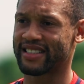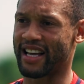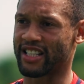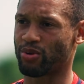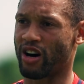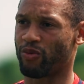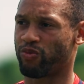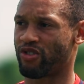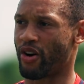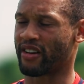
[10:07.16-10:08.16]
10, 12,
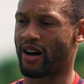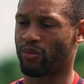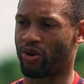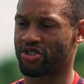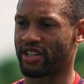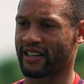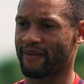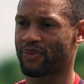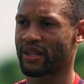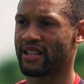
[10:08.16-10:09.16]
growing up
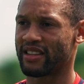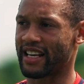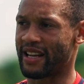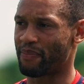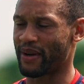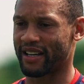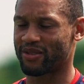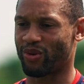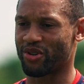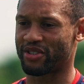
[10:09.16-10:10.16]
watching the
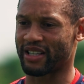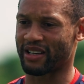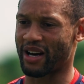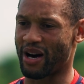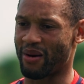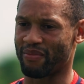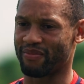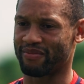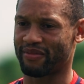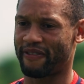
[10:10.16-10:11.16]
Olympics, watching
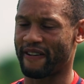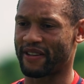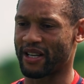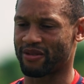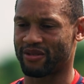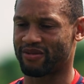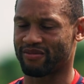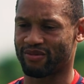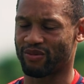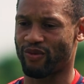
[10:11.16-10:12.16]
um, 15
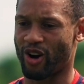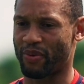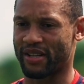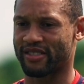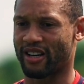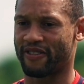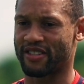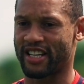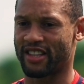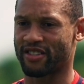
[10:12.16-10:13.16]
mm, rugby and stuff,
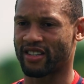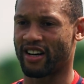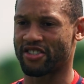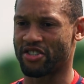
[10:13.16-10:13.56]
and seeing those guys,